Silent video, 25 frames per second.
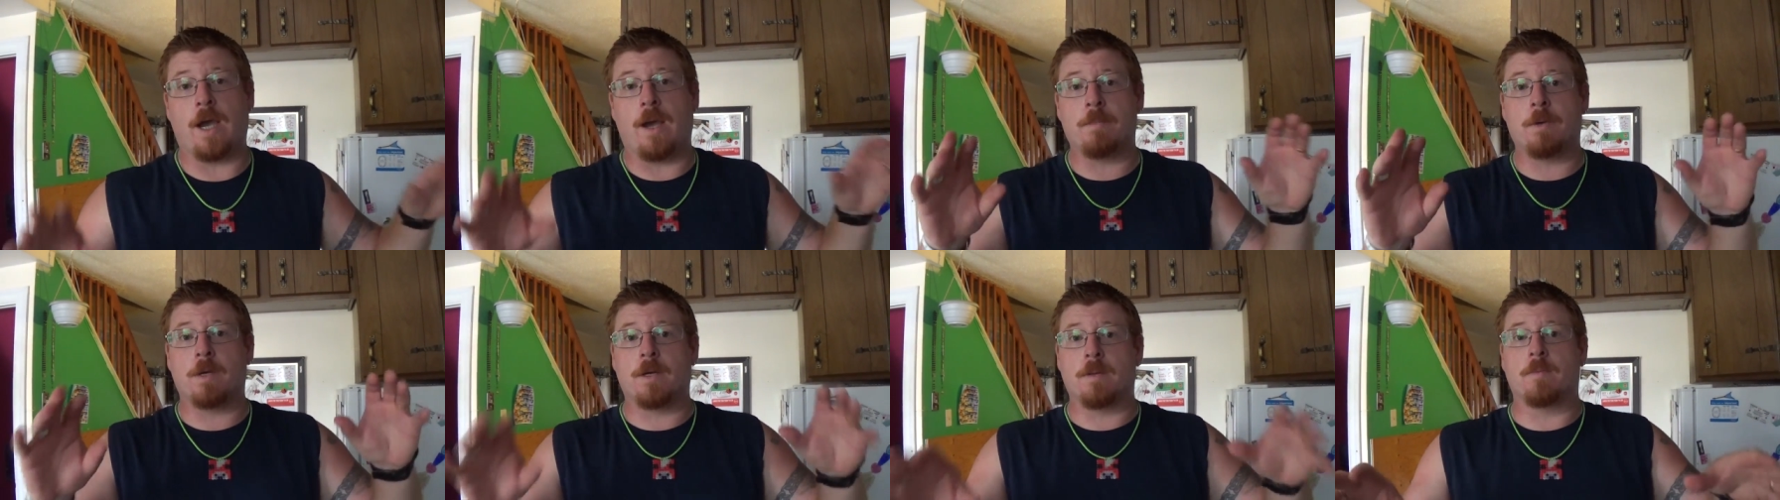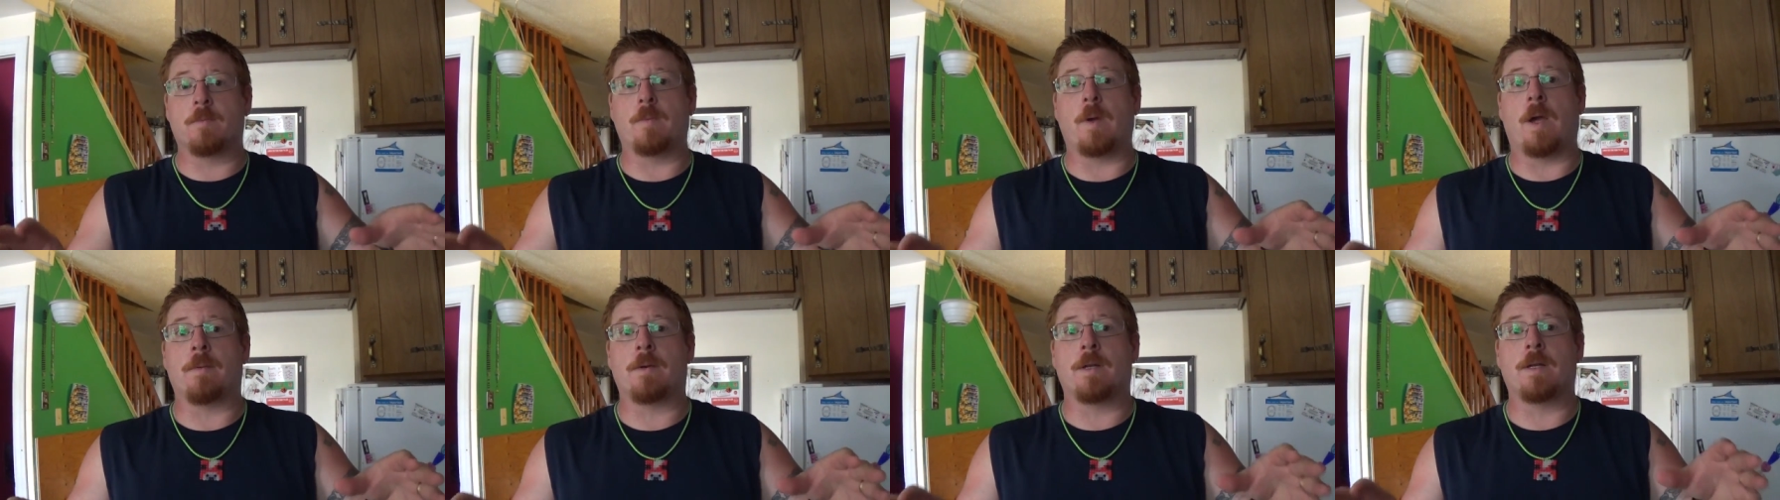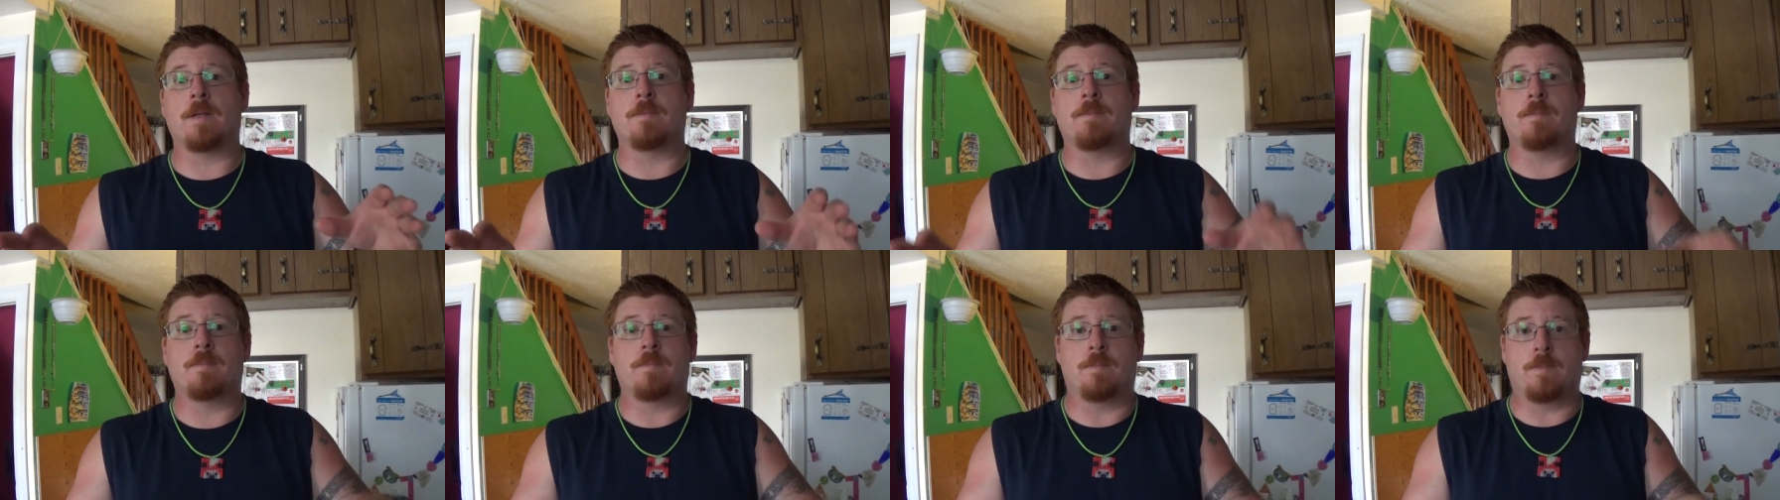I'm
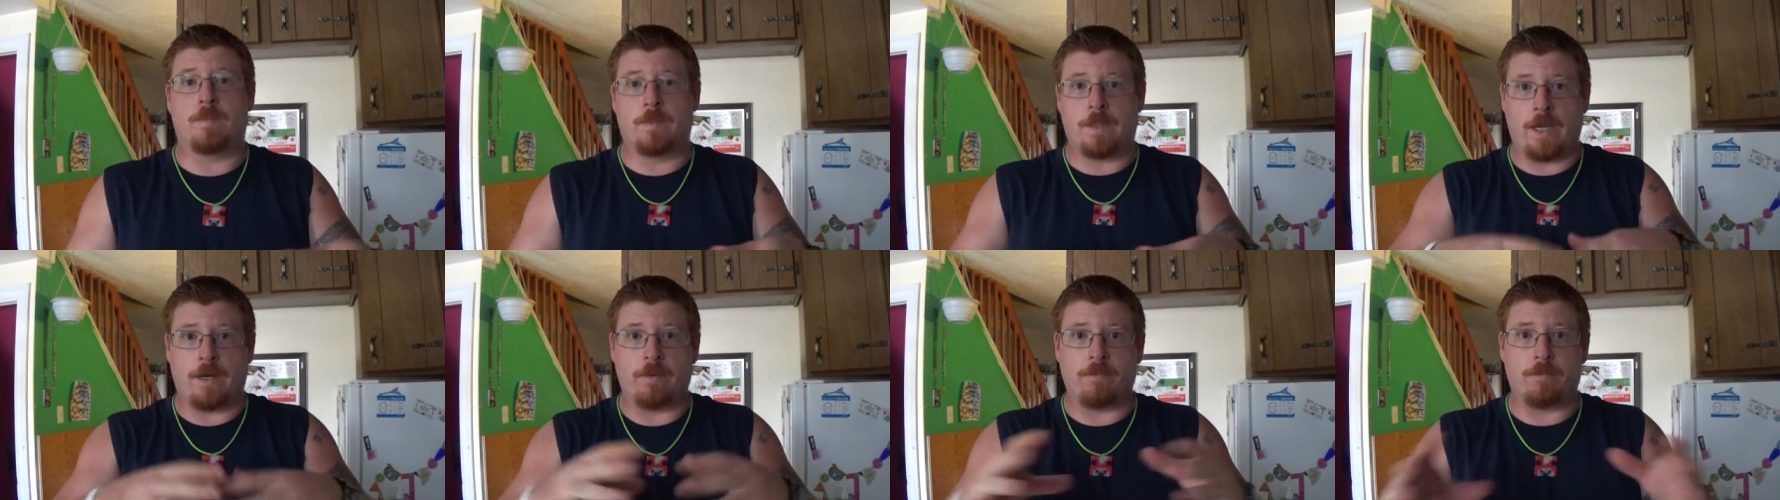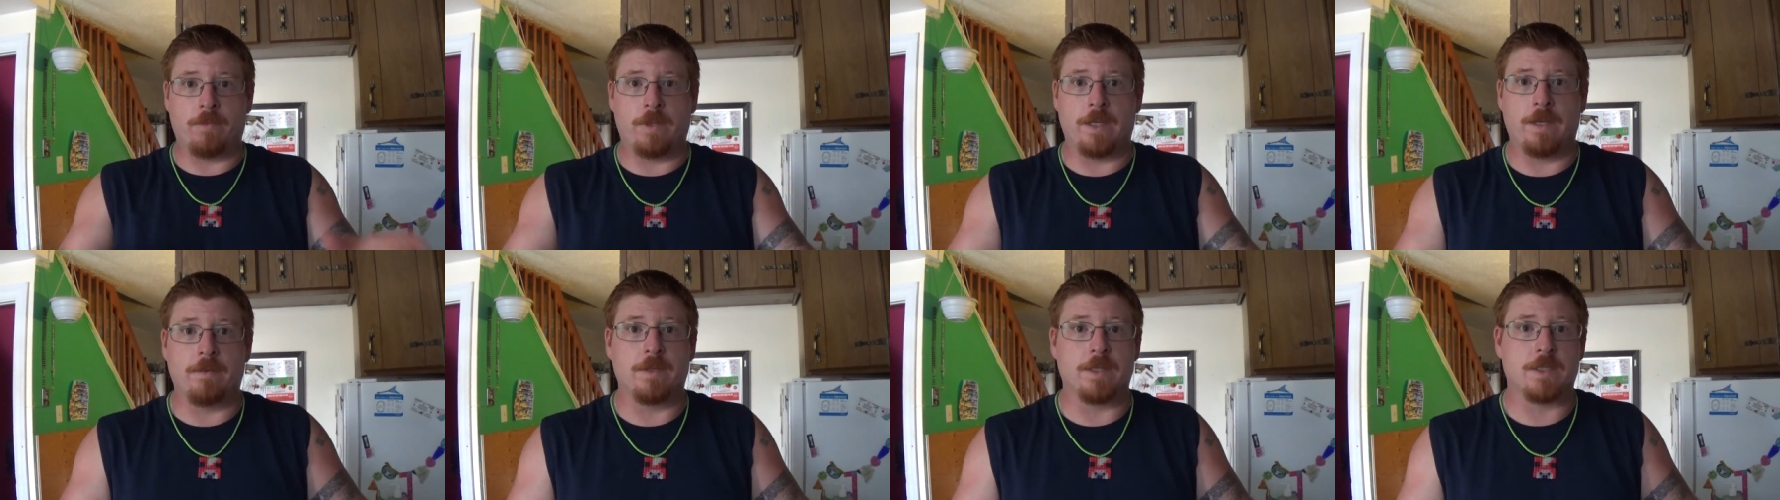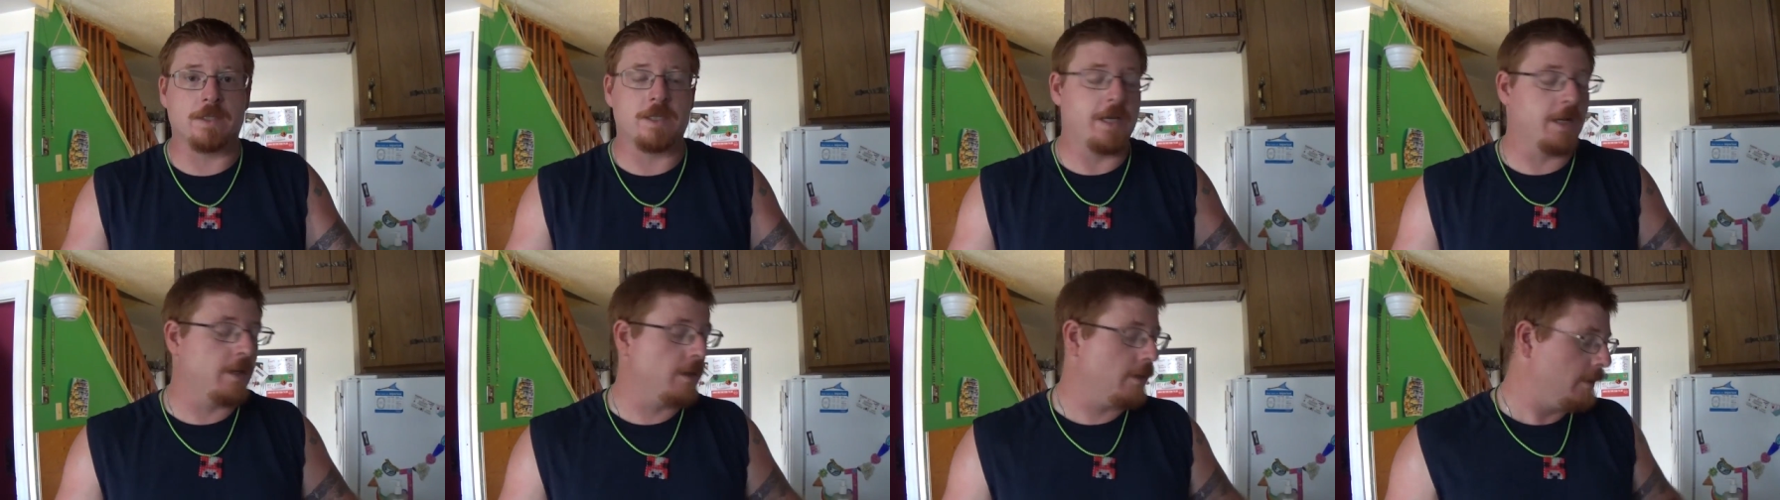gonna kind of leave
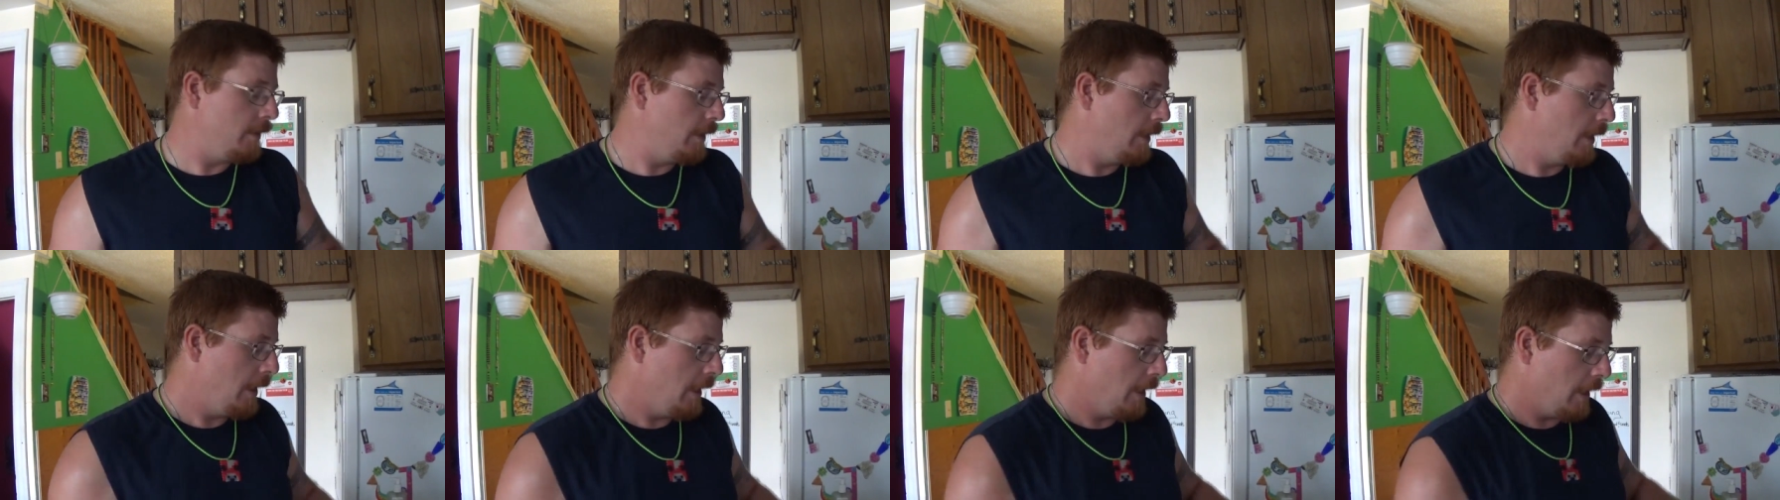this here.